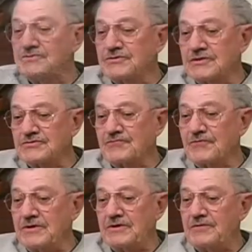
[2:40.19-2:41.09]
Sixth
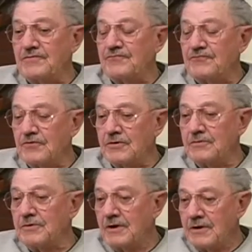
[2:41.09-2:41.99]
Fleet
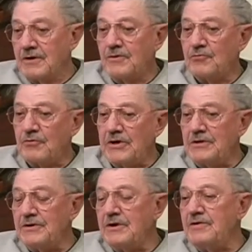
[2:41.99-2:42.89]
for
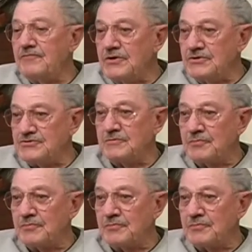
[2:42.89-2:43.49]
rated aviation